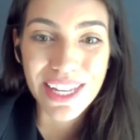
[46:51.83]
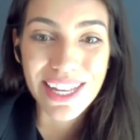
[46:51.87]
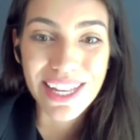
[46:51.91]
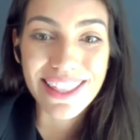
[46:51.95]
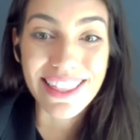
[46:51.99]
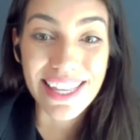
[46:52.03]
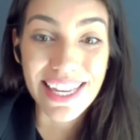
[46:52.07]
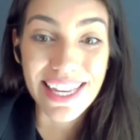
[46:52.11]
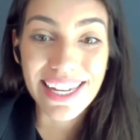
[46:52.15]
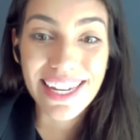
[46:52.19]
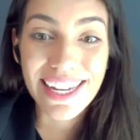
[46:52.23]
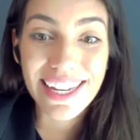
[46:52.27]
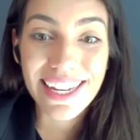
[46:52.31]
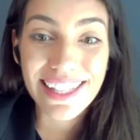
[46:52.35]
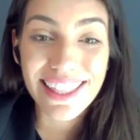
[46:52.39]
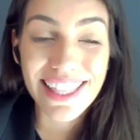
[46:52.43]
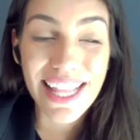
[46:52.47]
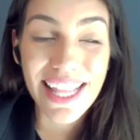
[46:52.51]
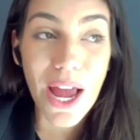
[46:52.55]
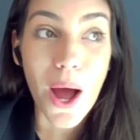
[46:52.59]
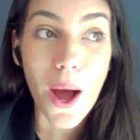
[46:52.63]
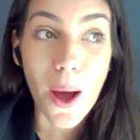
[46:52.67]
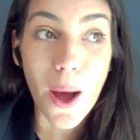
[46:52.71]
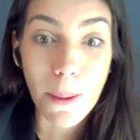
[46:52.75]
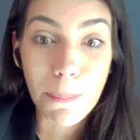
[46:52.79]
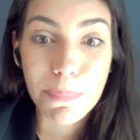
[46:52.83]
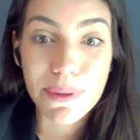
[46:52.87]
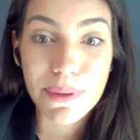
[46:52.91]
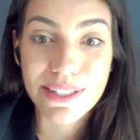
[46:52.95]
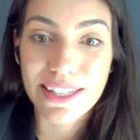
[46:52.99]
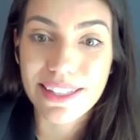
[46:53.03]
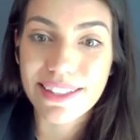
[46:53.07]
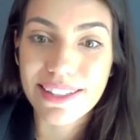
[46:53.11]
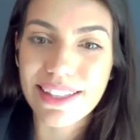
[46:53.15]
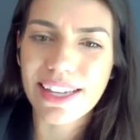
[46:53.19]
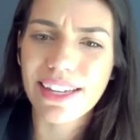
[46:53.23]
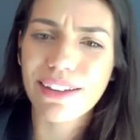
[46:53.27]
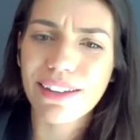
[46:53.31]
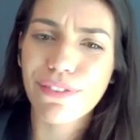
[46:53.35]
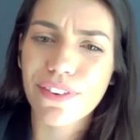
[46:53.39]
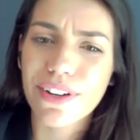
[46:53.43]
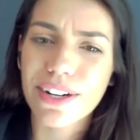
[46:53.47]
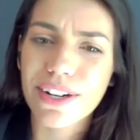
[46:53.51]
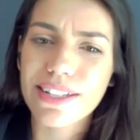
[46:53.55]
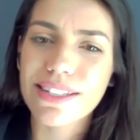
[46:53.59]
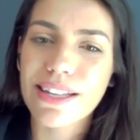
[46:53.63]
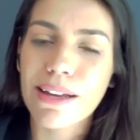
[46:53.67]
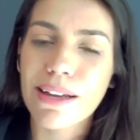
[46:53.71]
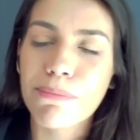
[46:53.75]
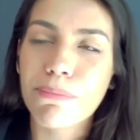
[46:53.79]
think the opposite. Think, for
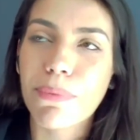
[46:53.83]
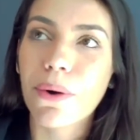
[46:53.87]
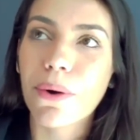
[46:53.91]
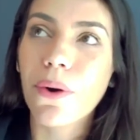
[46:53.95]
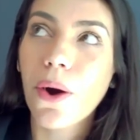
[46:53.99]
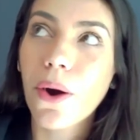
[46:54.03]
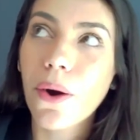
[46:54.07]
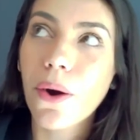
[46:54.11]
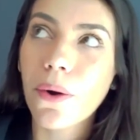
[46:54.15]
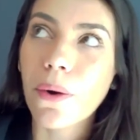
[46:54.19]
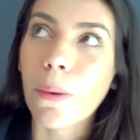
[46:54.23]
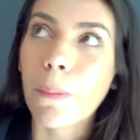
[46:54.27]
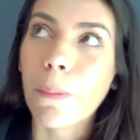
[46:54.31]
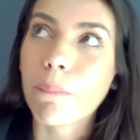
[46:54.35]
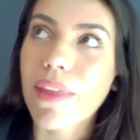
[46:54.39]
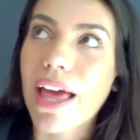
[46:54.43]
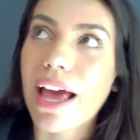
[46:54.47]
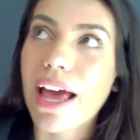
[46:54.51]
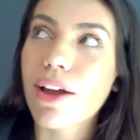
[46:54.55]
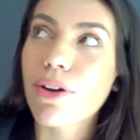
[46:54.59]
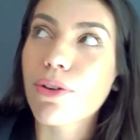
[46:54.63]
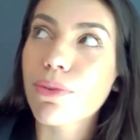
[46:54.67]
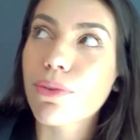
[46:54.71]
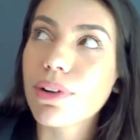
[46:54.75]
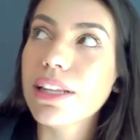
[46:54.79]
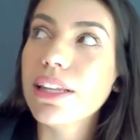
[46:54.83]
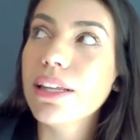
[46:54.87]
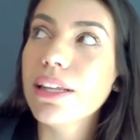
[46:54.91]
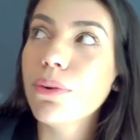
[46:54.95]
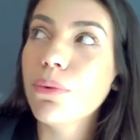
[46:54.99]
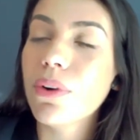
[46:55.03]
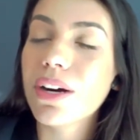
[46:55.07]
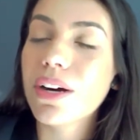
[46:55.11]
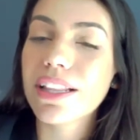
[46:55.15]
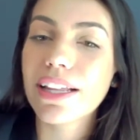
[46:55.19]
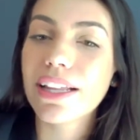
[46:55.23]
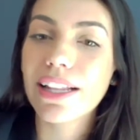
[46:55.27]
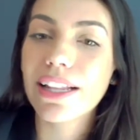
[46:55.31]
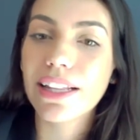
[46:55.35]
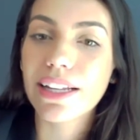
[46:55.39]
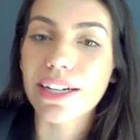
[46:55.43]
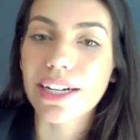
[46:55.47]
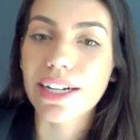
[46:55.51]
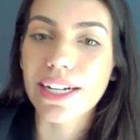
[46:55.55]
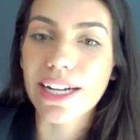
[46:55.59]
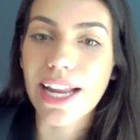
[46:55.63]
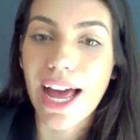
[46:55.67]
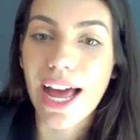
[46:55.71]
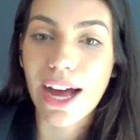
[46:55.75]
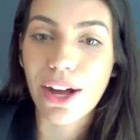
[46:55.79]
example, oh, I really want to
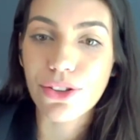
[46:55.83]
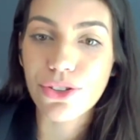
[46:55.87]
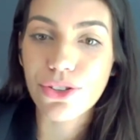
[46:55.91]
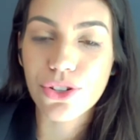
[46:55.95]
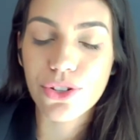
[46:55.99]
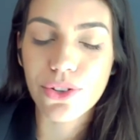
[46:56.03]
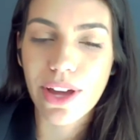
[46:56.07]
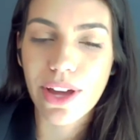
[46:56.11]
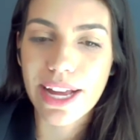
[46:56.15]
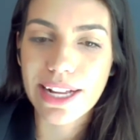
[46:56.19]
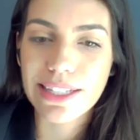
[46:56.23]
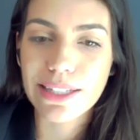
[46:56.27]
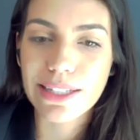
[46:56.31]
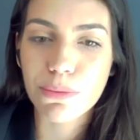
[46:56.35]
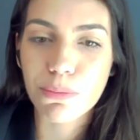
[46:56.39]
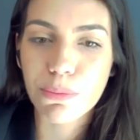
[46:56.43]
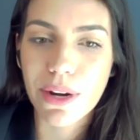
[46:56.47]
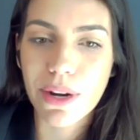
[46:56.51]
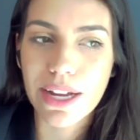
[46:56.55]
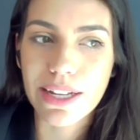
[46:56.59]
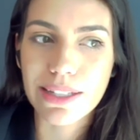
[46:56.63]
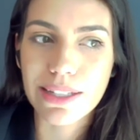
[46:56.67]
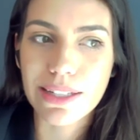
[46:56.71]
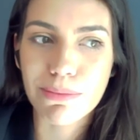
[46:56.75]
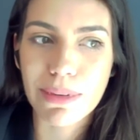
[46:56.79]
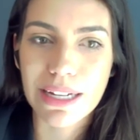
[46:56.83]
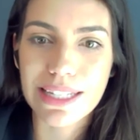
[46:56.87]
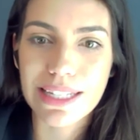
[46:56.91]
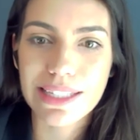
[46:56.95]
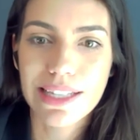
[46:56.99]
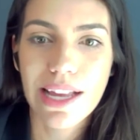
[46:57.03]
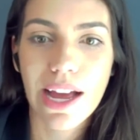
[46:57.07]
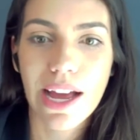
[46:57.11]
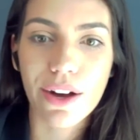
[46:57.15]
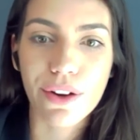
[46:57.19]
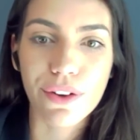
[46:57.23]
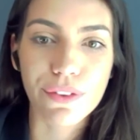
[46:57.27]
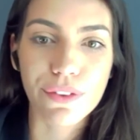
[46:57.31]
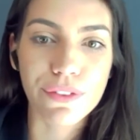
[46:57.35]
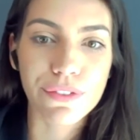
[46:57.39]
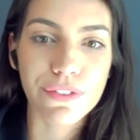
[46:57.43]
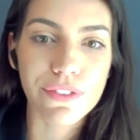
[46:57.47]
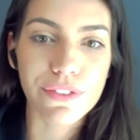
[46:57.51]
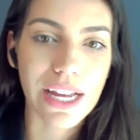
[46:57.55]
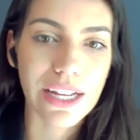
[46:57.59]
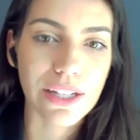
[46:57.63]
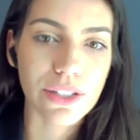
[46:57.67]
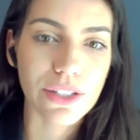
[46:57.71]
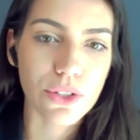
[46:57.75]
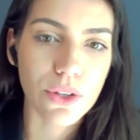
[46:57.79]
learn how to express myself
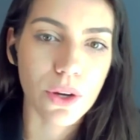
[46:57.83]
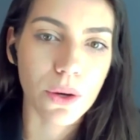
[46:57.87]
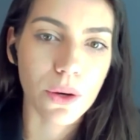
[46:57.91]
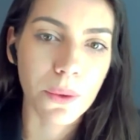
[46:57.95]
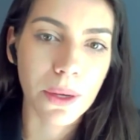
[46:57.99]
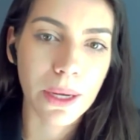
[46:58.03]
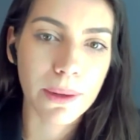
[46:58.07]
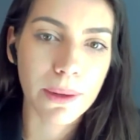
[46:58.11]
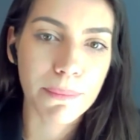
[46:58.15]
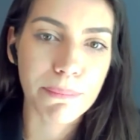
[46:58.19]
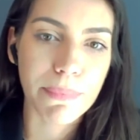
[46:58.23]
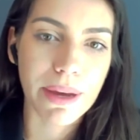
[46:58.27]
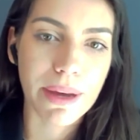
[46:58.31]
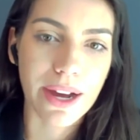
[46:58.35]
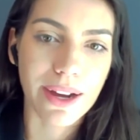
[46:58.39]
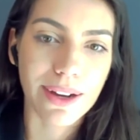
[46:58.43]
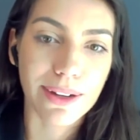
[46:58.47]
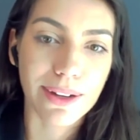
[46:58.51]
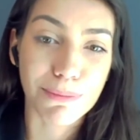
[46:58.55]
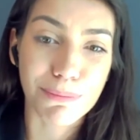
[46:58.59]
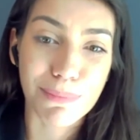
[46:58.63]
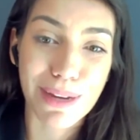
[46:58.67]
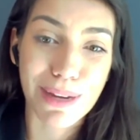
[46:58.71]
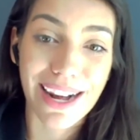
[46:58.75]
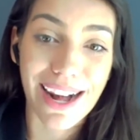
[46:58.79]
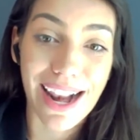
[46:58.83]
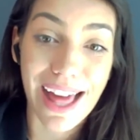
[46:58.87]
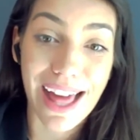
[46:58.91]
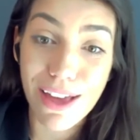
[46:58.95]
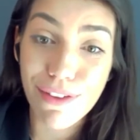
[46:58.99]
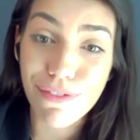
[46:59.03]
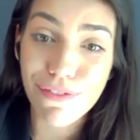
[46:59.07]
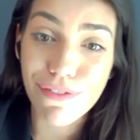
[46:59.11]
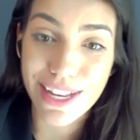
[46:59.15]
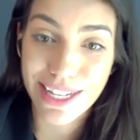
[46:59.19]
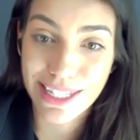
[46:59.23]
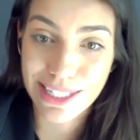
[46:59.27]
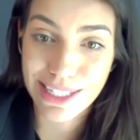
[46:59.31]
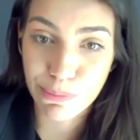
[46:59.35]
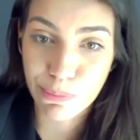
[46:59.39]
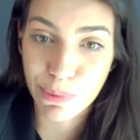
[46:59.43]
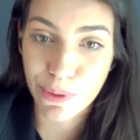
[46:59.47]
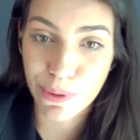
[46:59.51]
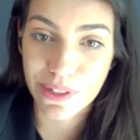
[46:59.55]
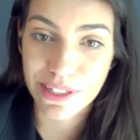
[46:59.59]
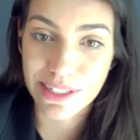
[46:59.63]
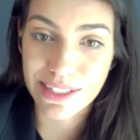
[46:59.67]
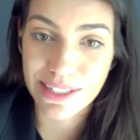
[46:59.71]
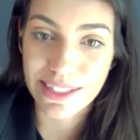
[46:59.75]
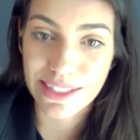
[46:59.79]
and talk about my life
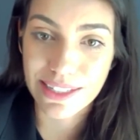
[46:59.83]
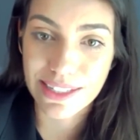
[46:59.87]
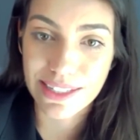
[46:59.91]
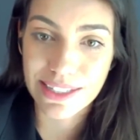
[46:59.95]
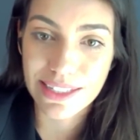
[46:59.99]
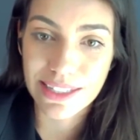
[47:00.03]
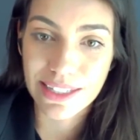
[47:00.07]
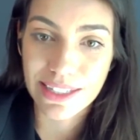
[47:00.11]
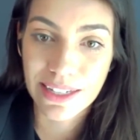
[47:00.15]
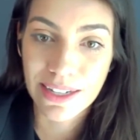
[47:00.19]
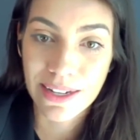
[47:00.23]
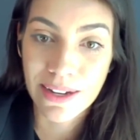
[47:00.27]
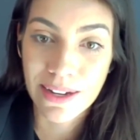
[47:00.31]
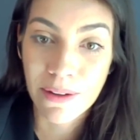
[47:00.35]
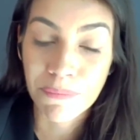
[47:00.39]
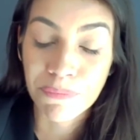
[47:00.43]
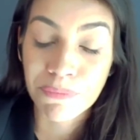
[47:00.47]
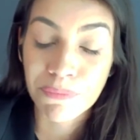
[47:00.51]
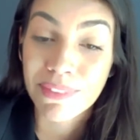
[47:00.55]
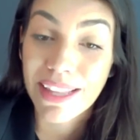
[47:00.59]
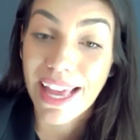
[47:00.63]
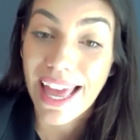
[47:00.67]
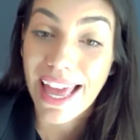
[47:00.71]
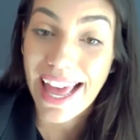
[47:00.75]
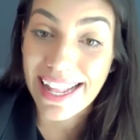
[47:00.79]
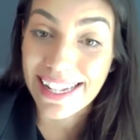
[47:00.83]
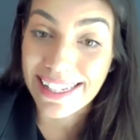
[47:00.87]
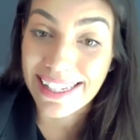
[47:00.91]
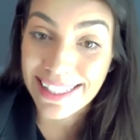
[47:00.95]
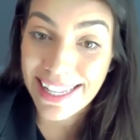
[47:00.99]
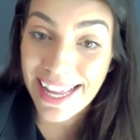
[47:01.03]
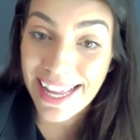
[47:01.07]
experiences. And